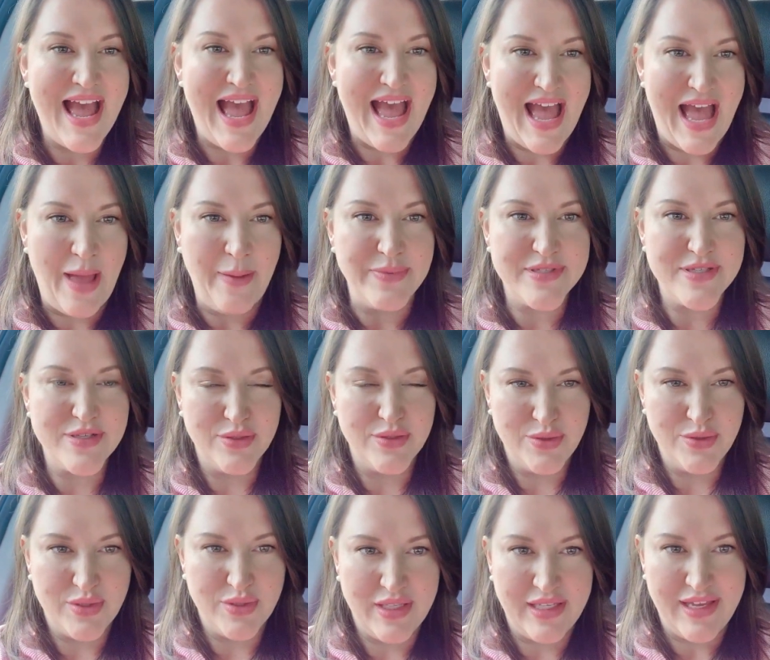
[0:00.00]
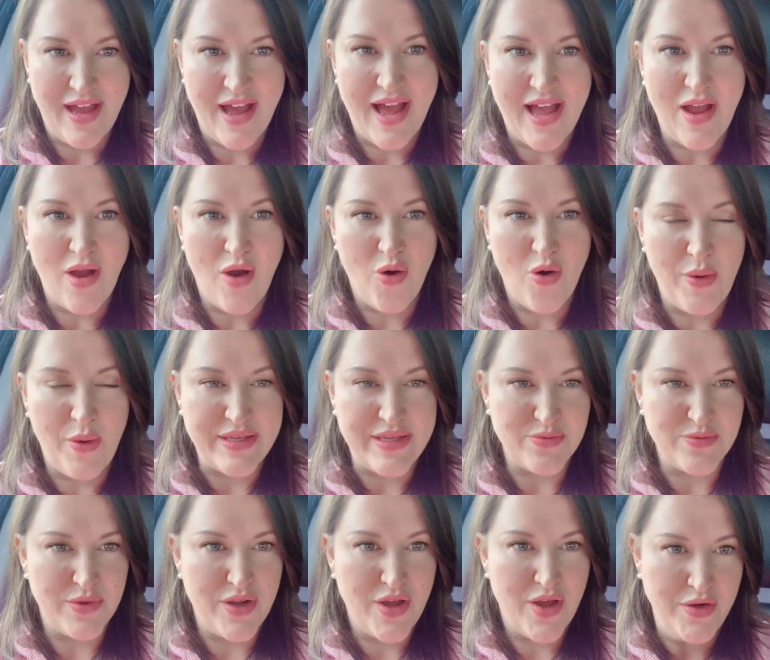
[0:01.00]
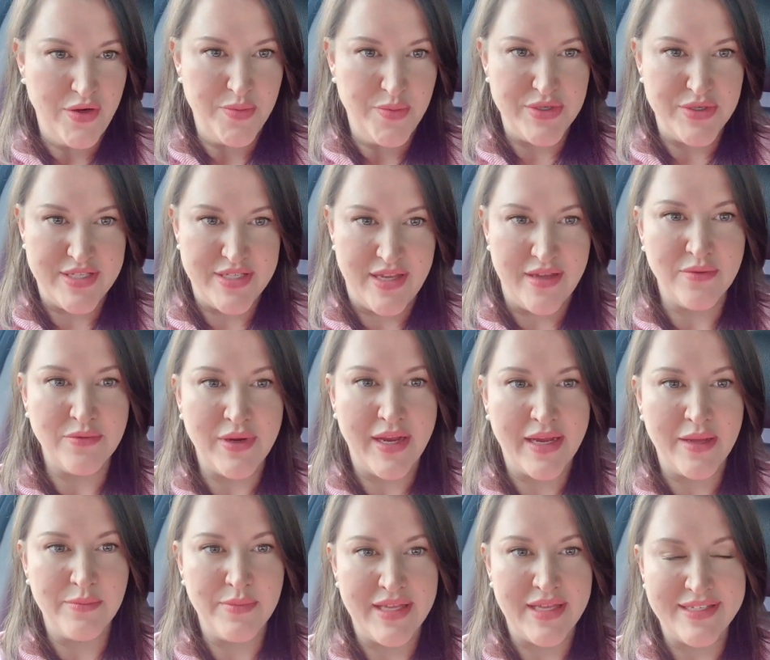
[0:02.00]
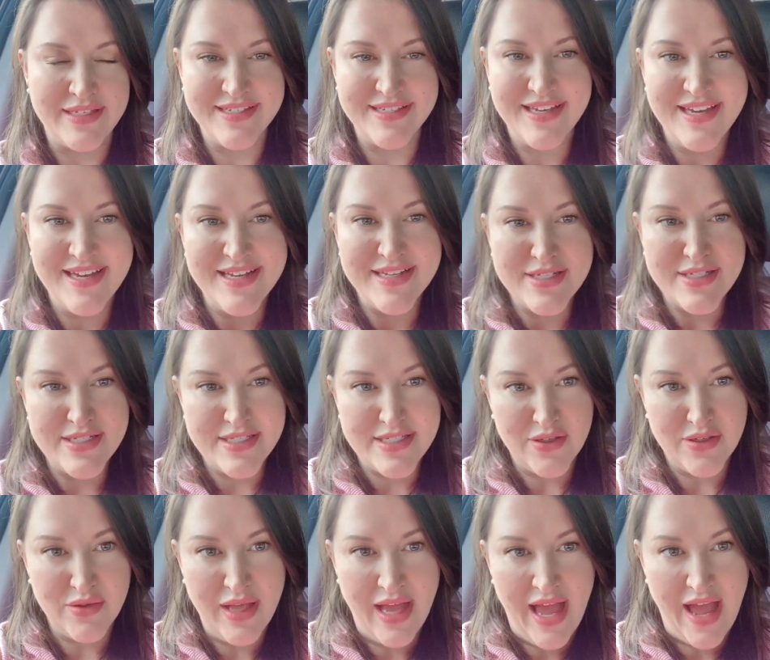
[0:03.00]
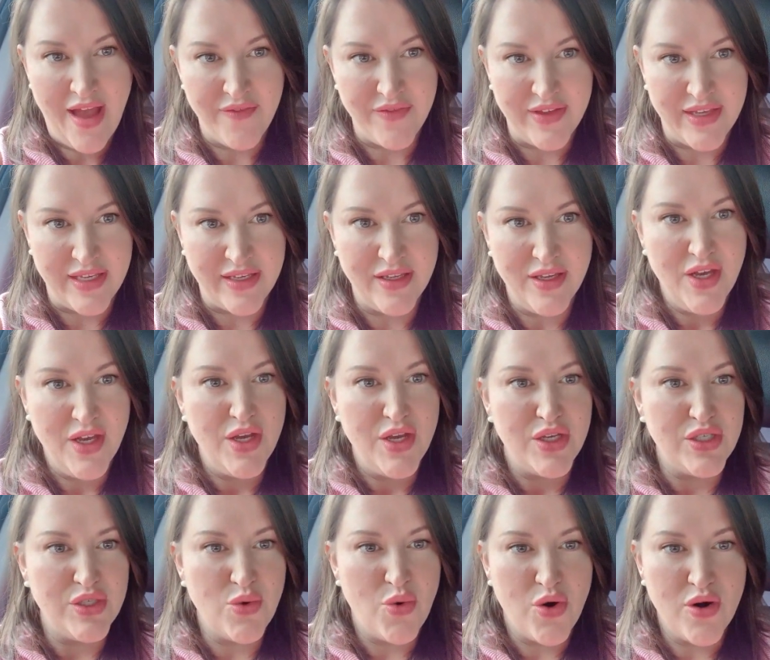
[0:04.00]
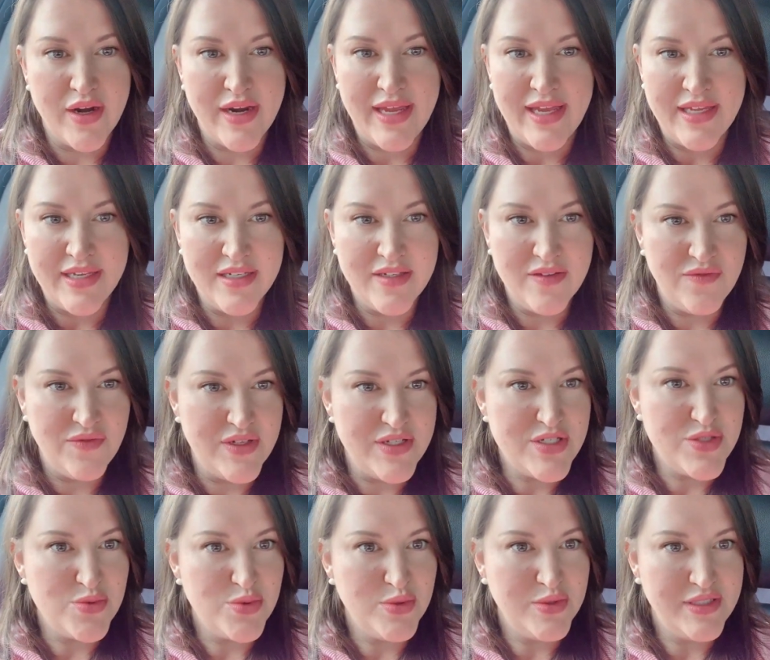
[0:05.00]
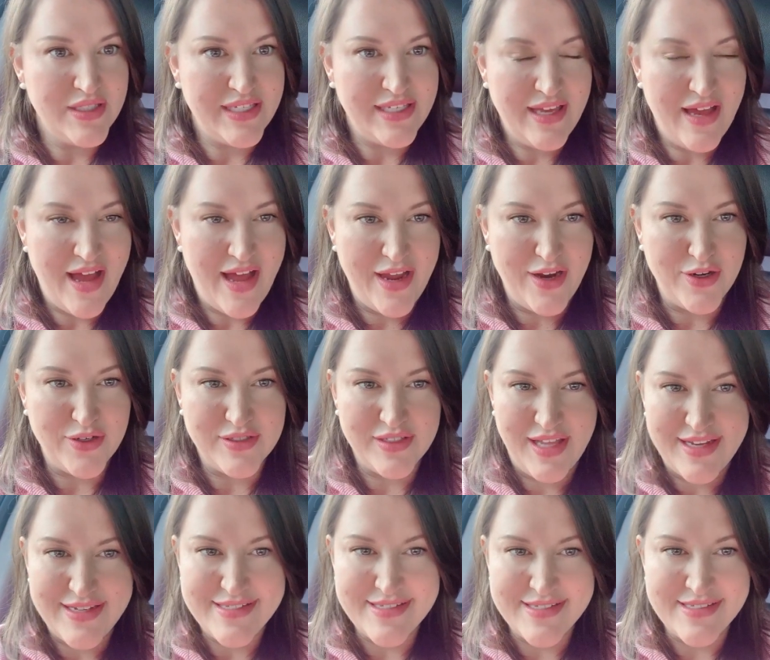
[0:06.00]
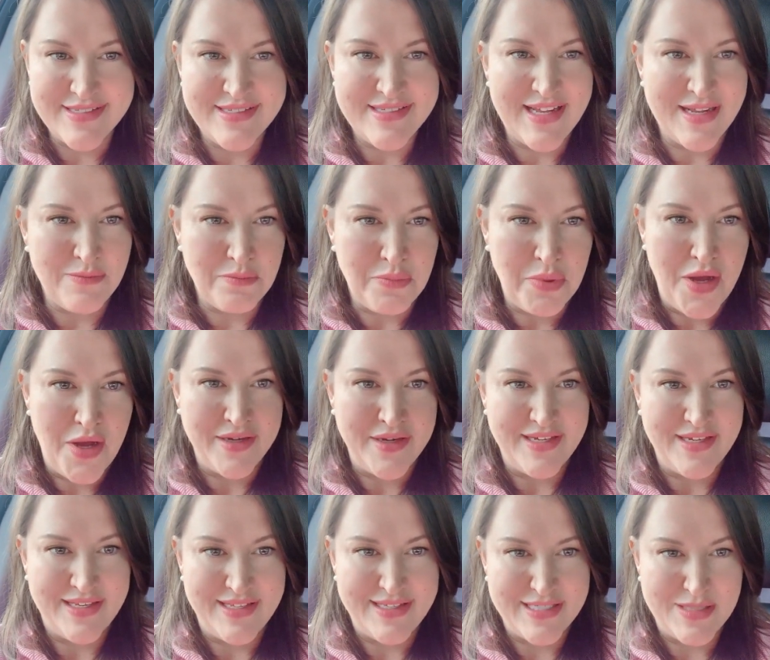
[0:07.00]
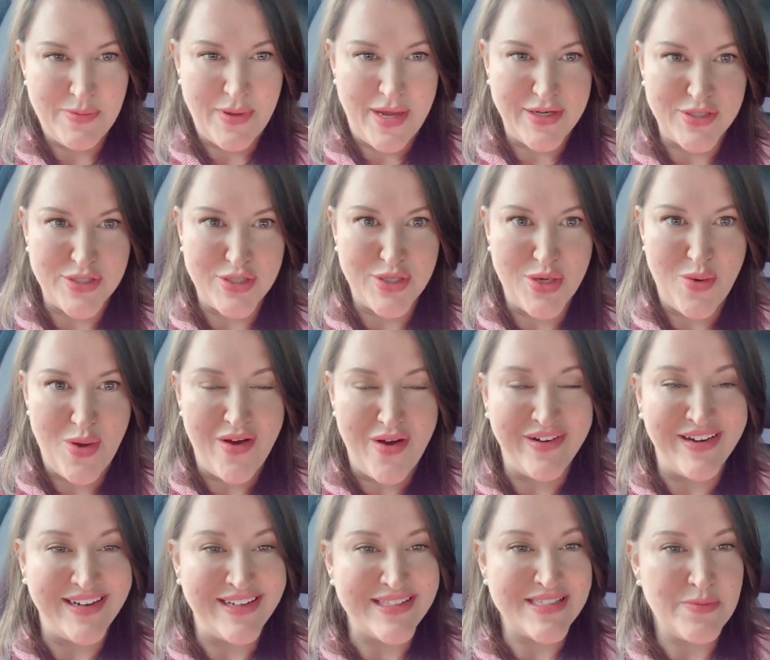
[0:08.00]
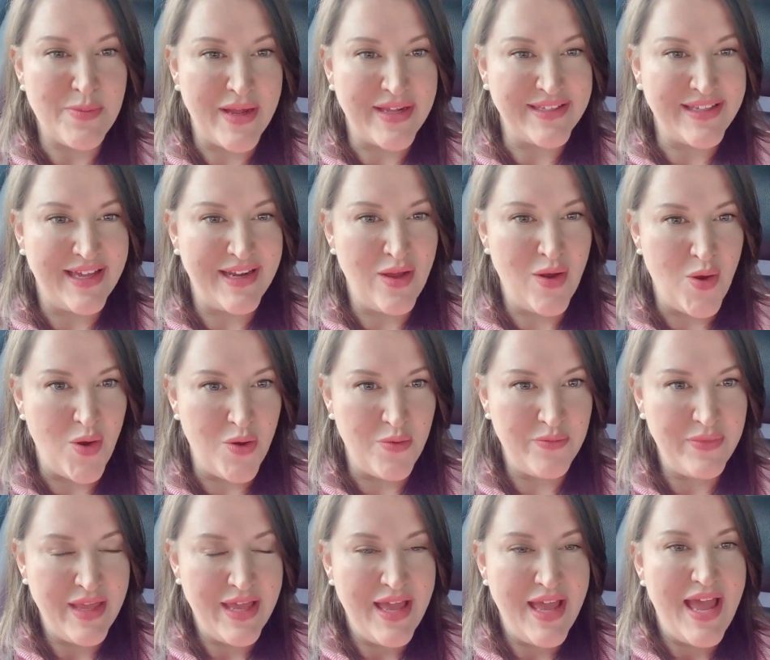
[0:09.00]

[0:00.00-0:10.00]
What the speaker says: Absolutely, I always 100% recommend still having your individually hired, licensed, and bonded inspector go out and inspect that home.